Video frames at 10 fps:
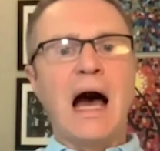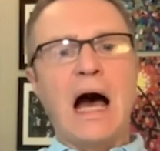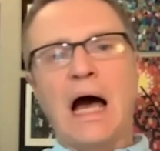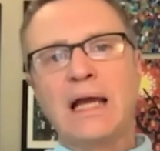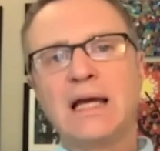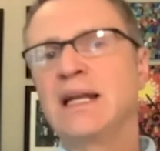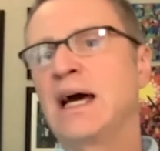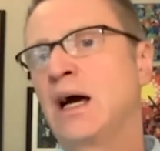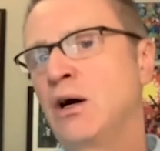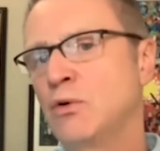I can
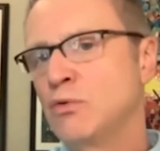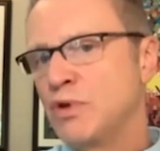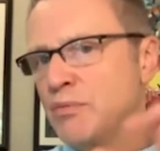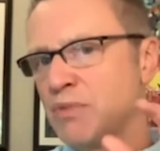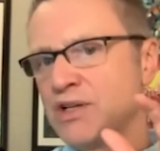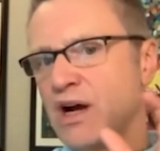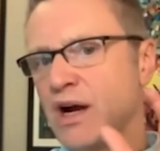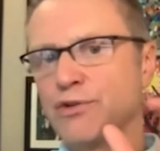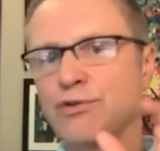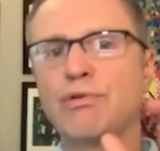now, with a much
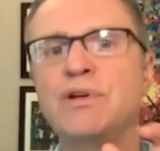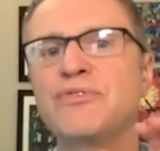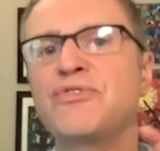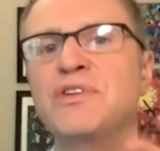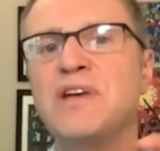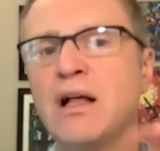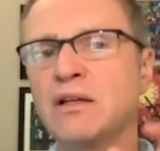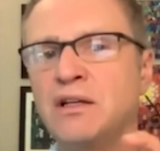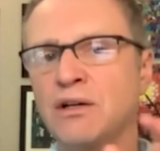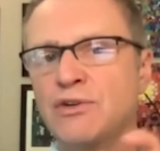higher degree of
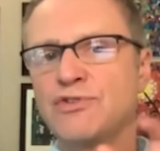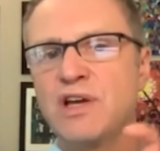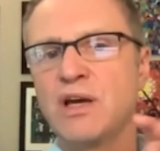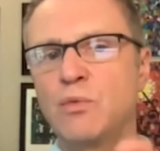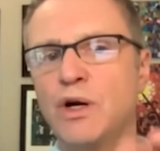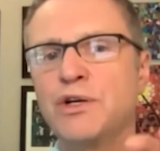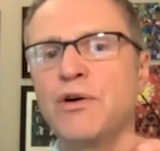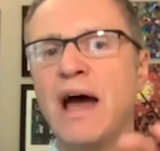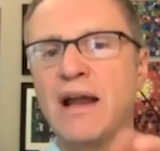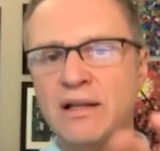fidelity, understand where you're
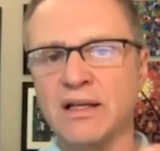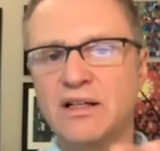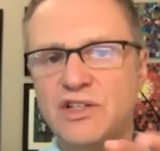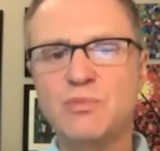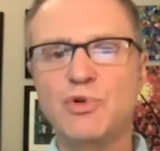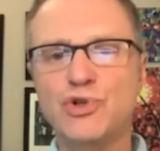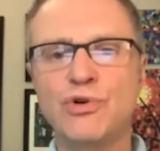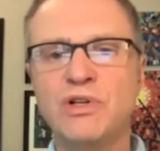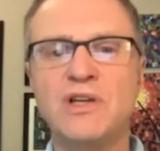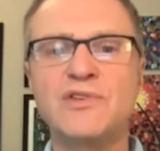at on that customer
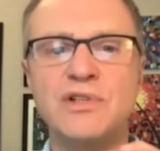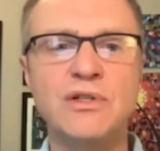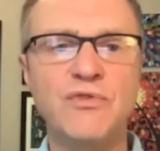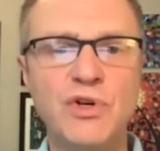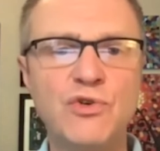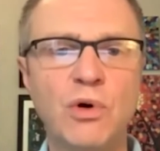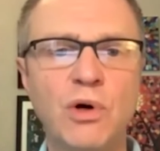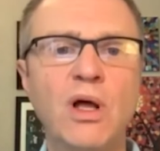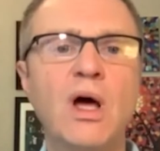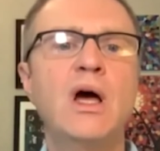journey as an
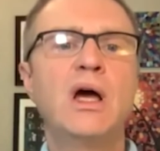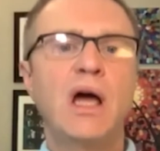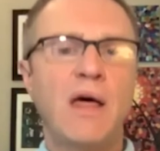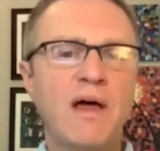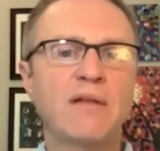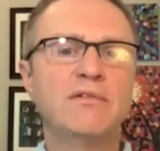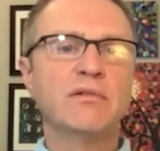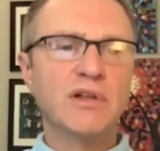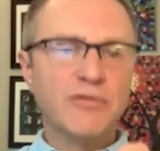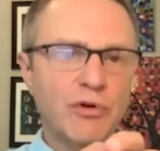individual, and then
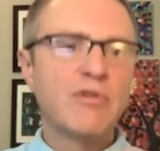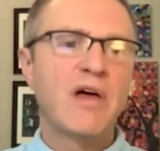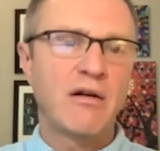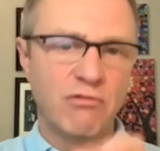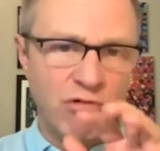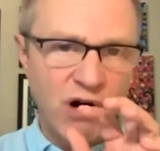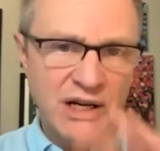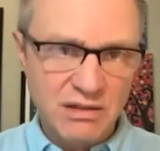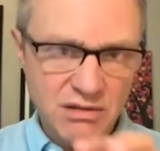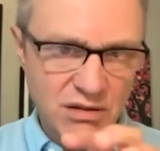deliver that
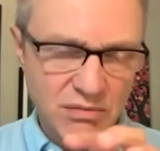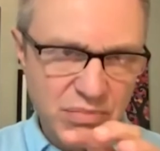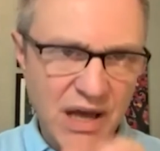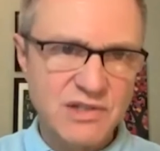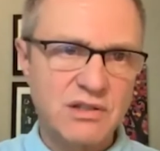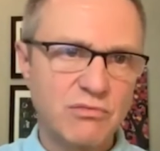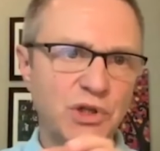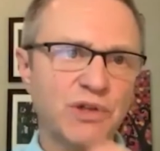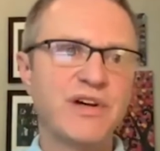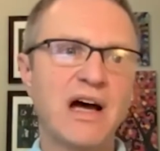right, best
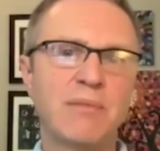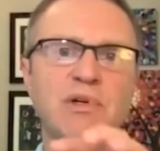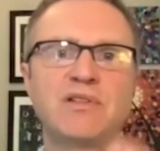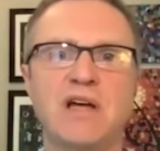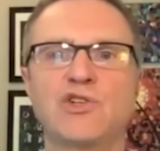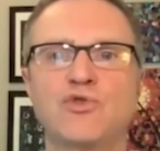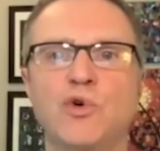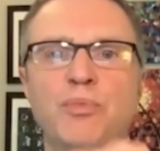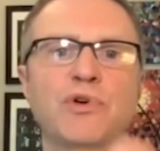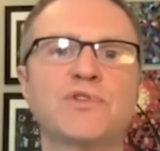real-time
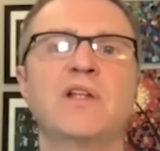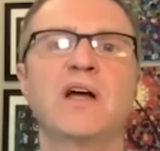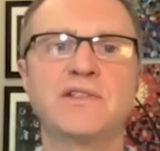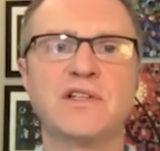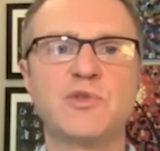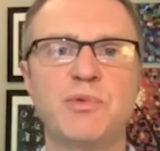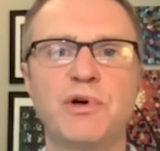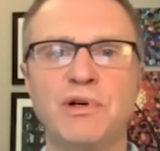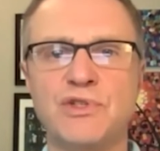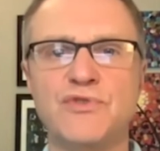contextual personalized
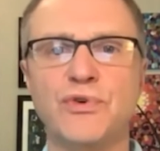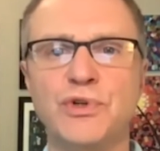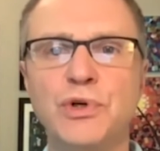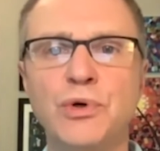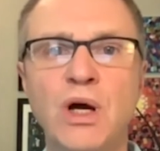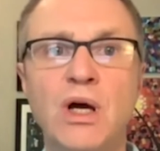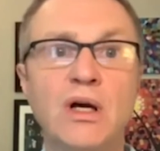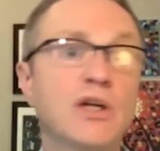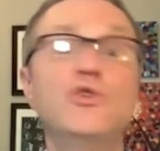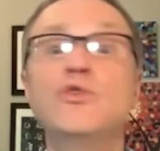experience for you,
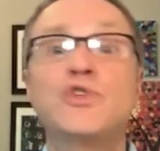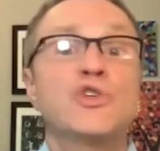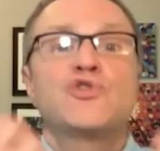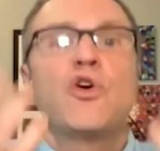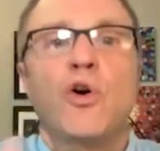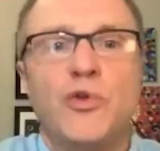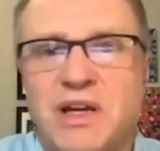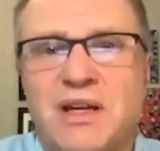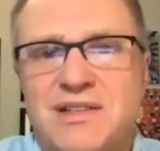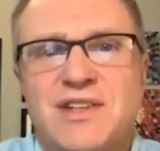because you've just told
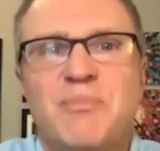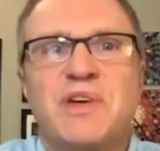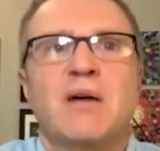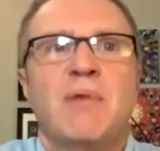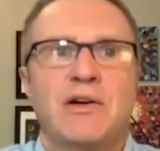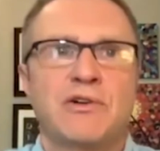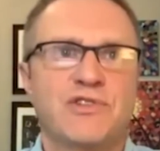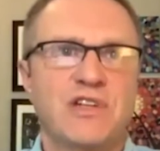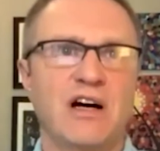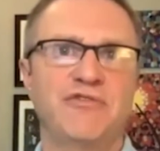me something about
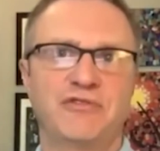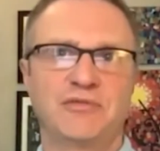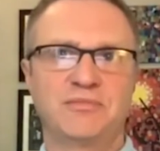yourself.